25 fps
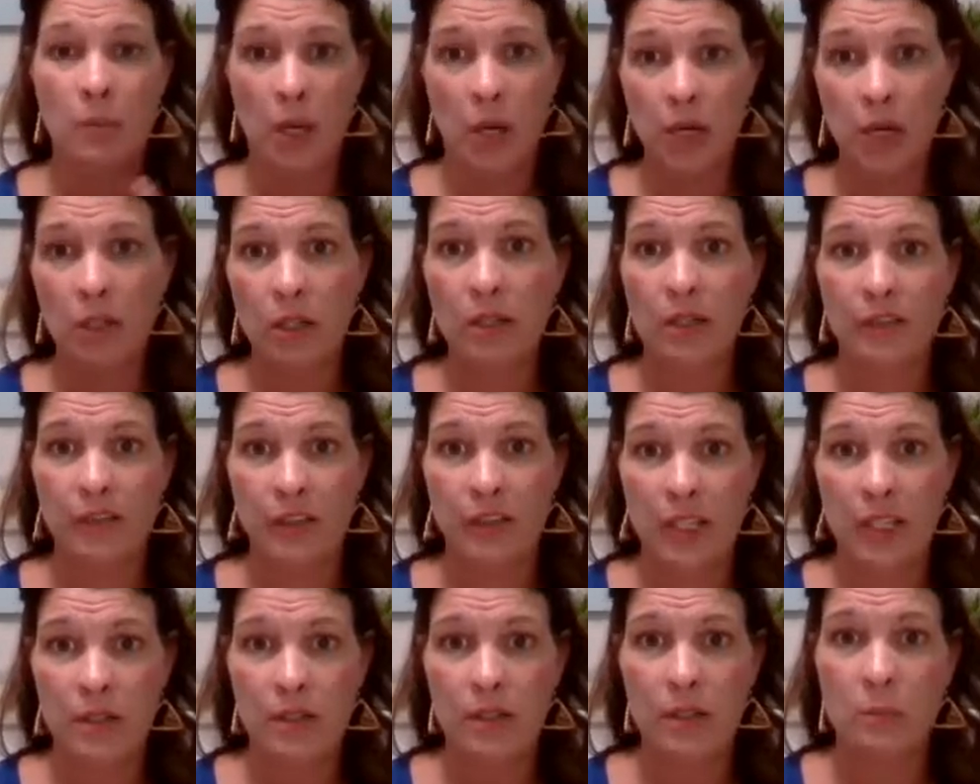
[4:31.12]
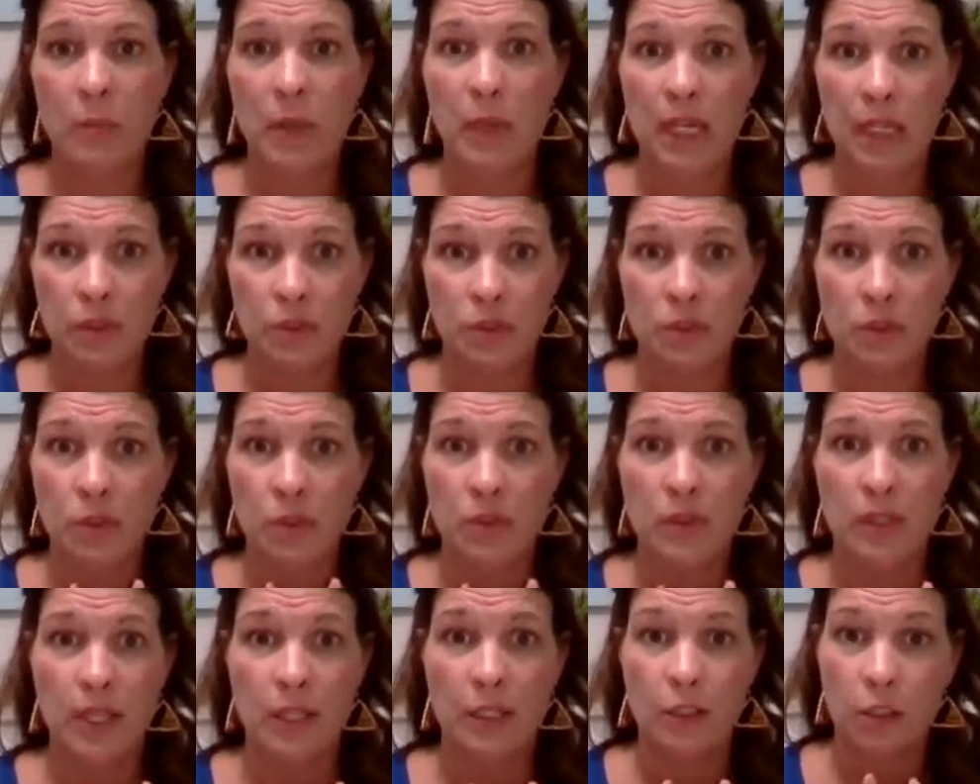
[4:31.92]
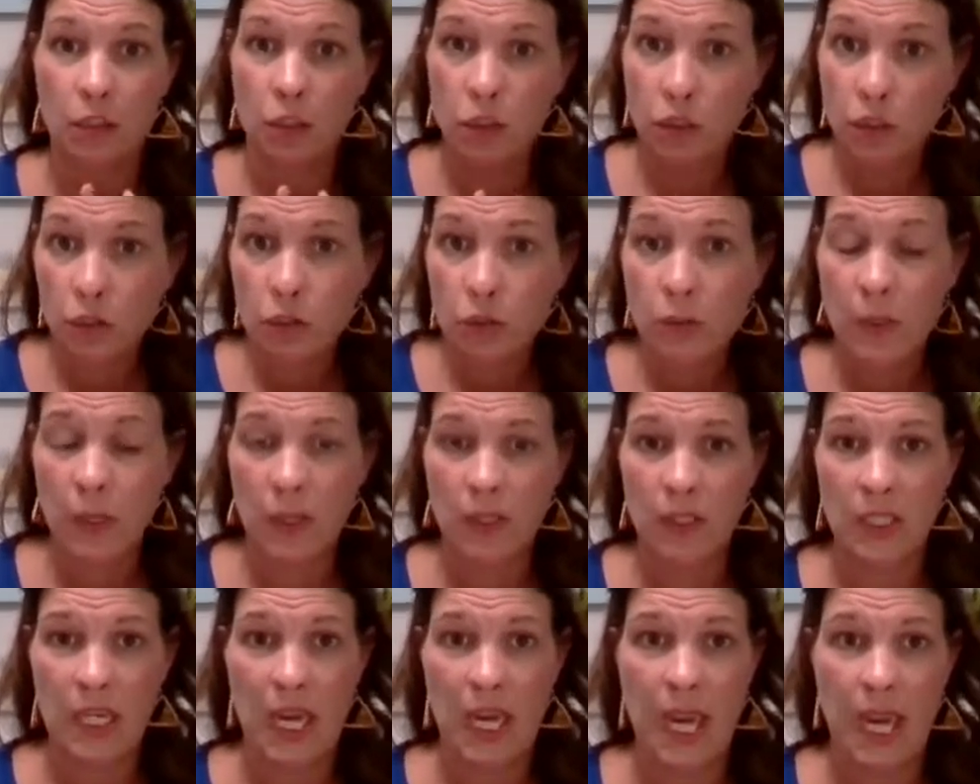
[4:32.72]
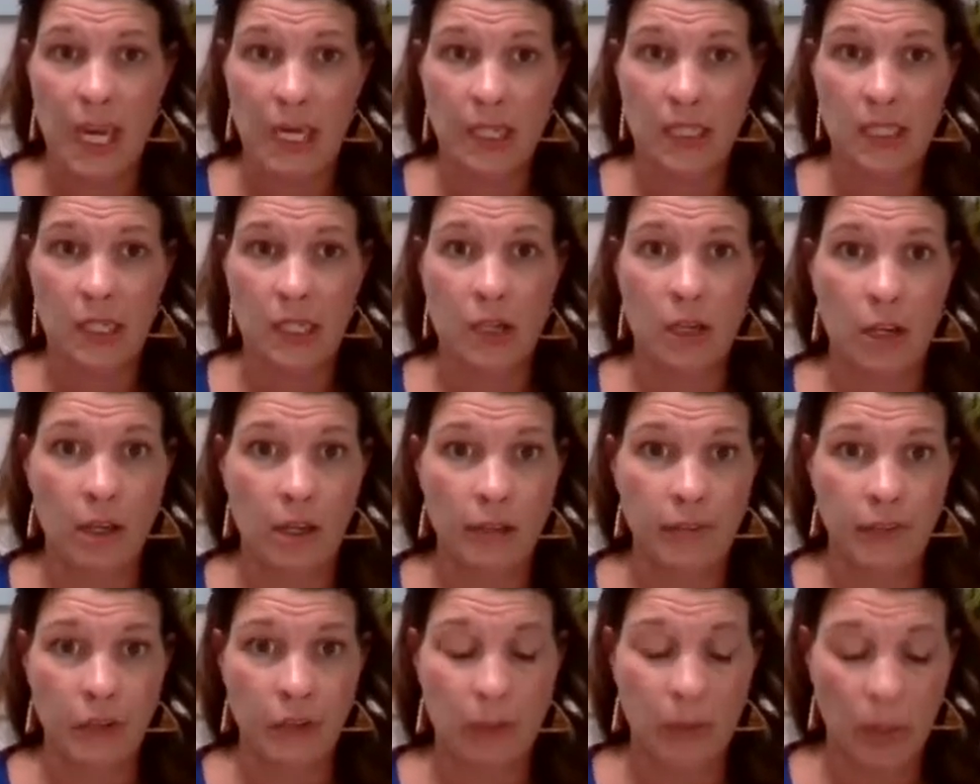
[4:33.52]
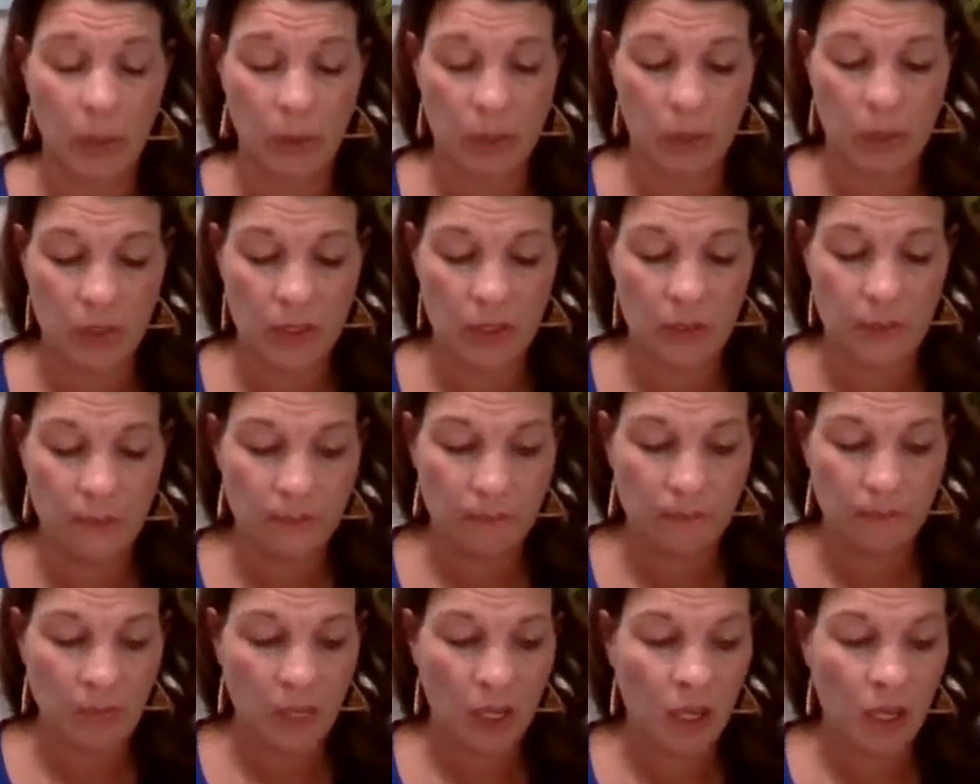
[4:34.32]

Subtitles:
part of it to make sure that you are tagged in all of the posts.